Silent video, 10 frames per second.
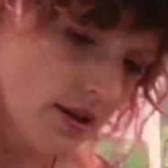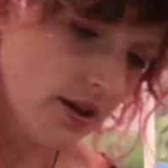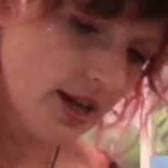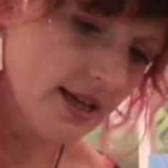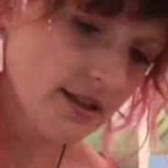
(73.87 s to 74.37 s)

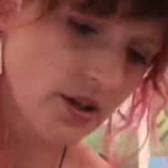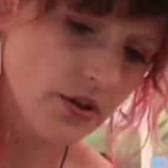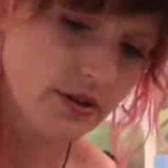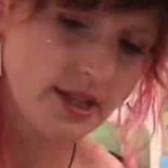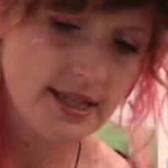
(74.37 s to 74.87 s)
Okay, so
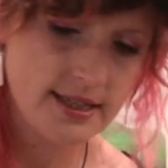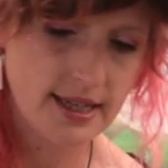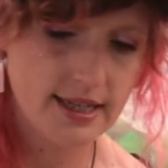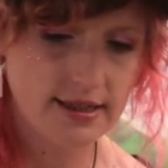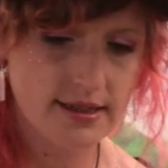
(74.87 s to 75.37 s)
this
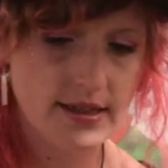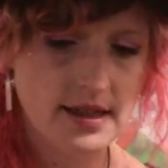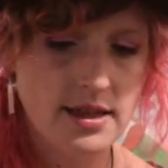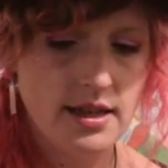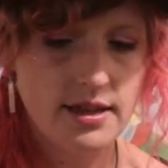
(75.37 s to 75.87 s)
is
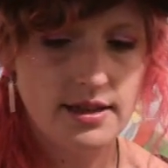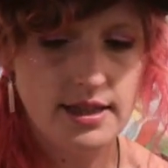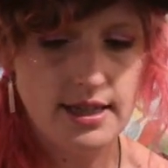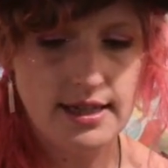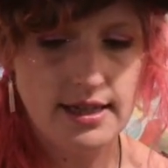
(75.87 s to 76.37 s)

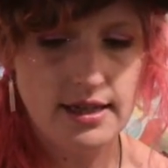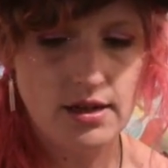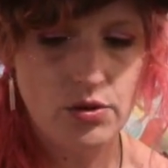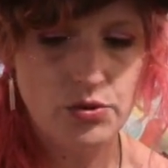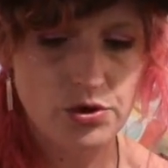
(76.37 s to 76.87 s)
the
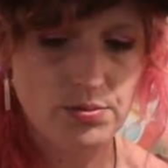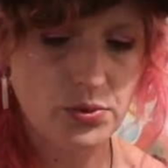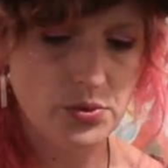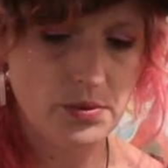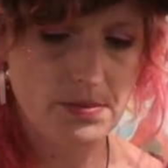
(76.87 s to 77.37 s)
Ultra
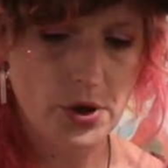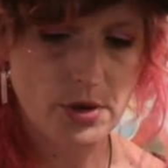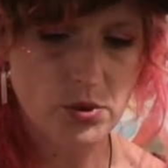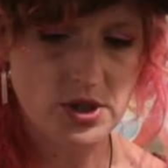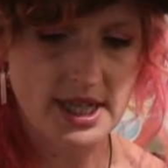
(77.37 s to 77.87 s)
Ball
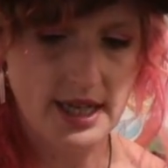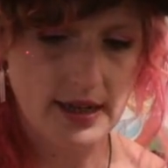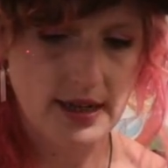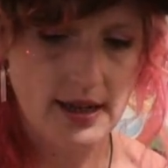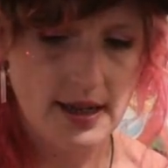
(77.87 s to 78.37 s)
Pokemon Tin,
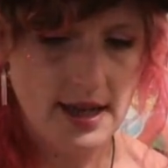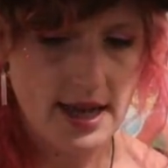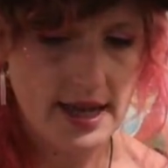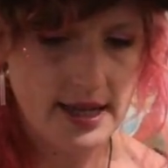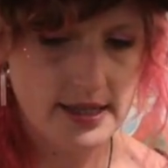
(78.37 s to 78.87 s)

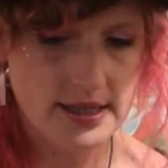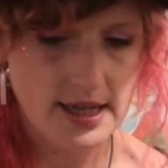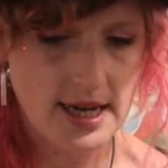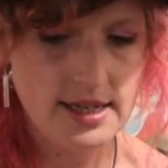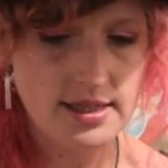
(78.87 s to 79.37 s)
and
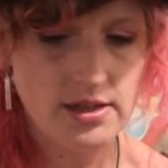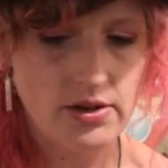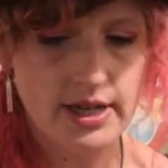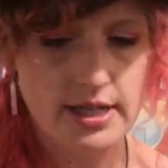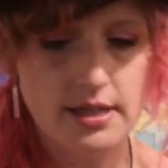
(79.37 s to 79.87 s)

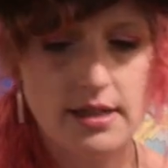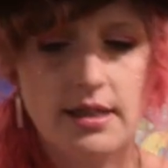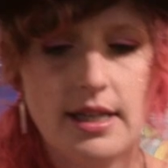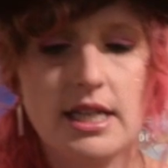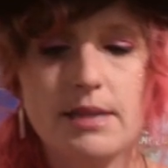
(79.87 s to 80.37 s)
inside
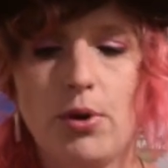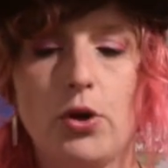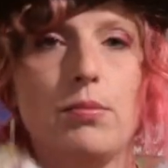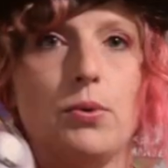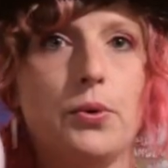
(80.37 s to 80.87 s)
this
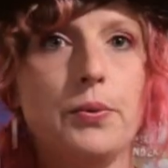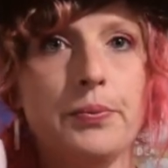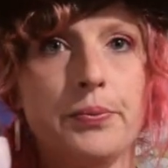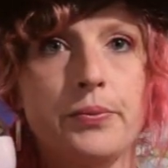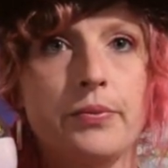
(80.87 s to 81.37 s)
Pokeball,
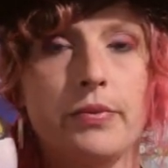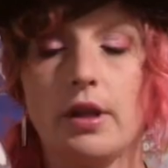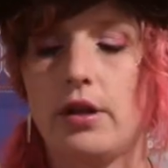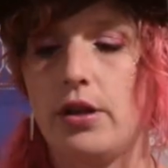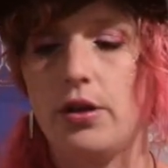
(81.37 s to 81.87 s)

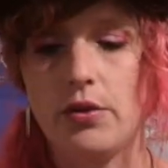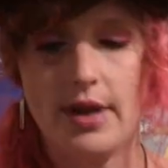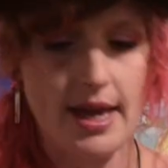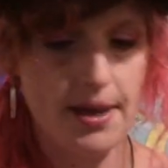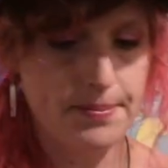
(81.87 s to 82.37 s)
you
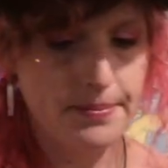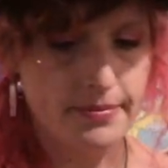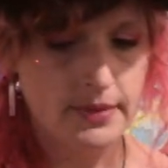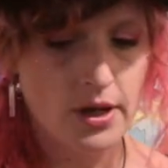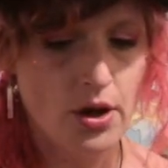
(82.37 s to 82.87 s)
get
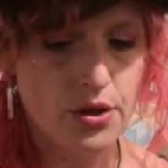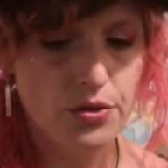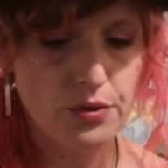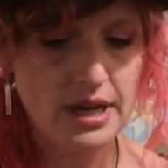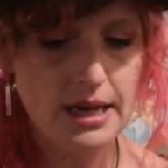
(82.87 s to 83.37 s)

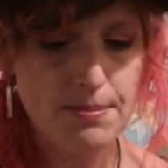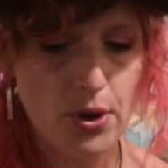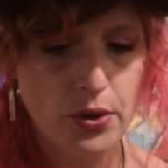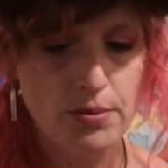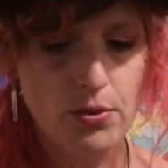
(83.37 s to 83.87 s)
3
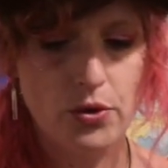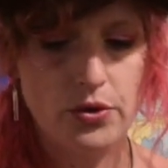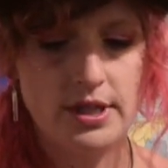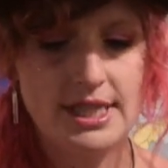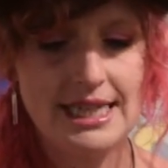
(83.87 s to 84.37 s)

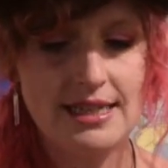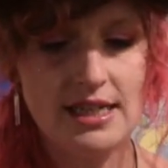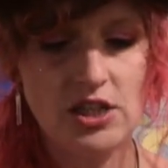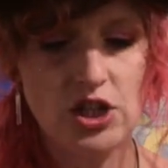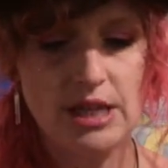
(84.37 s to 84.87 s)
Pokemon
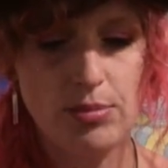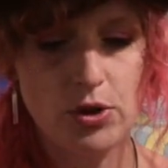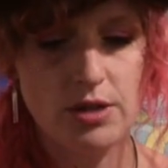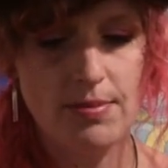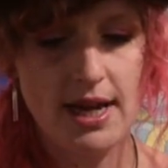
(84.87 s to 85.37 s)
TCG
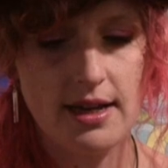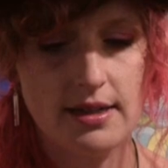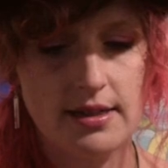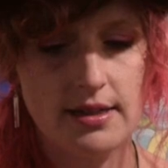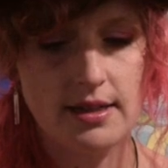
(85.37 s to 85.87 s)
booster
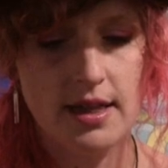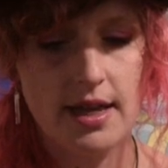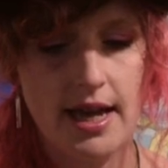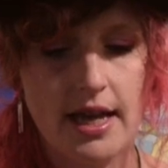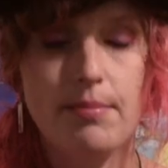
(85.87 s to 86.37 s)
packs
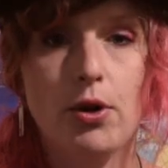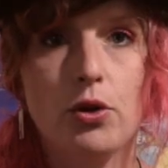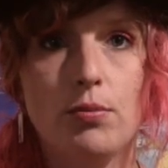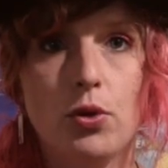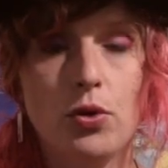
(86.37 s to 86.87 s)
and a
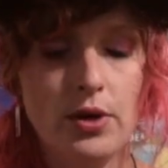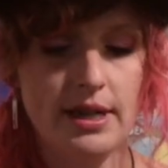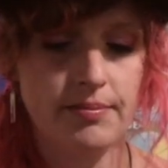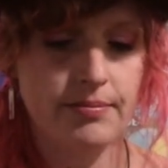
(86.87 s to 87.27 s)
Pokemon coin.